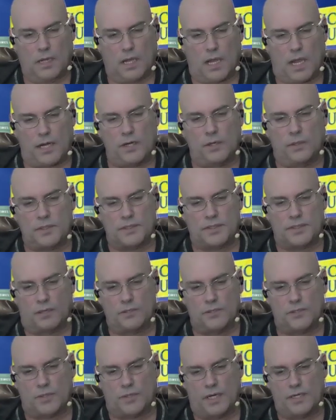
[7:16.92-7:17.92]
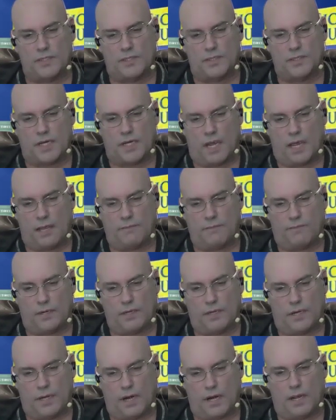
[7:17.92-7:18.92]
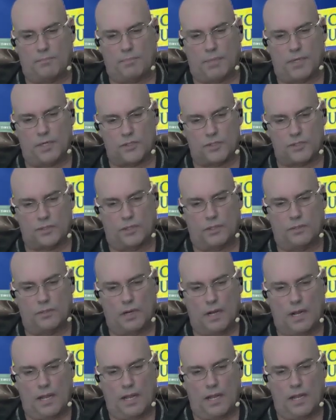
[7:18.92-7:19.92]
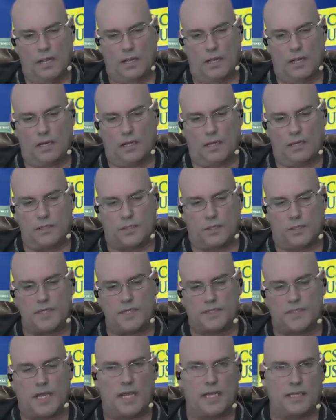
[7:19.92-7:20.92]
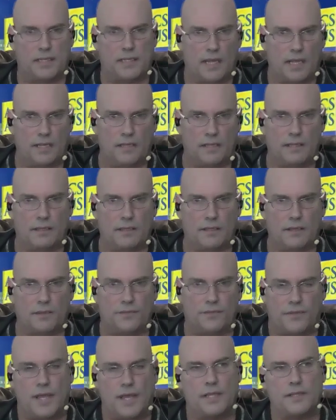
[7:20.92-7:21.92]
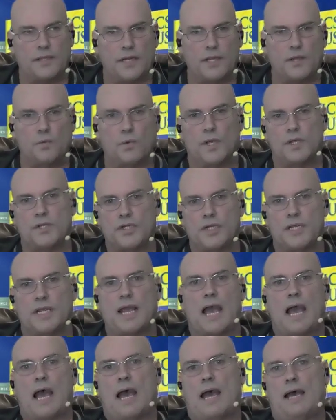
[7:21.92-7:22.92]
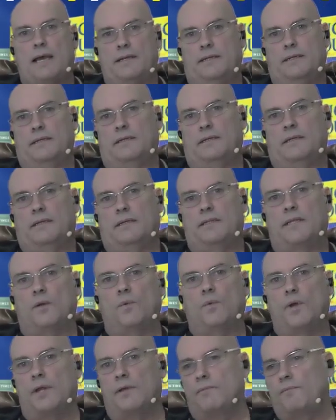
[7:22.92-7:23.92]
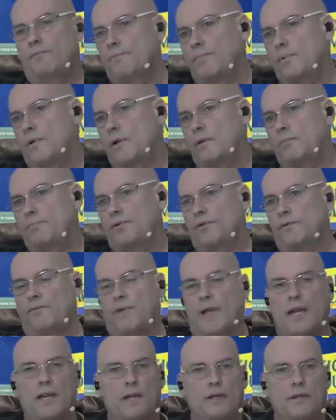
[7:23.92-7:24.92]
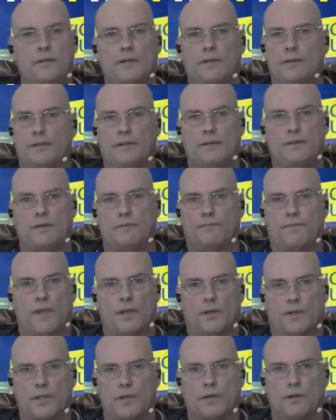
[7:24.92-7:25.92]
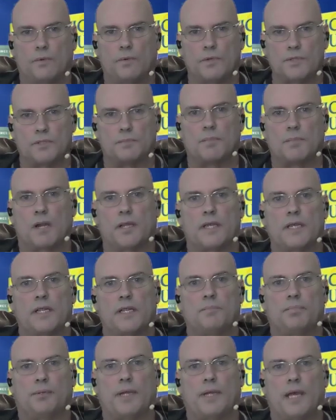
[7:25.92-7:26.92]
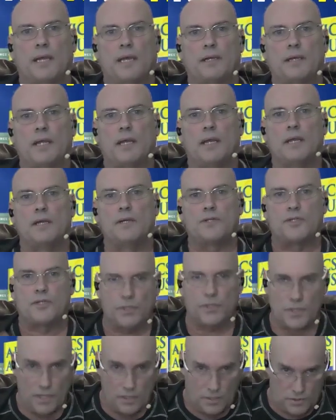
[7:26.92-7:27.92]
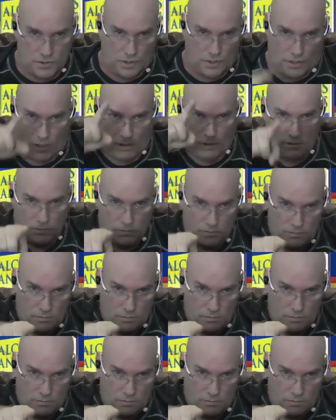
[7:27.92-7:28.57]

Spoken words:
I know it sounds strange to say, but it's true. So he's saying that the thing that he wished he had that would have prevented the failure was a marketing plan 2 years ago.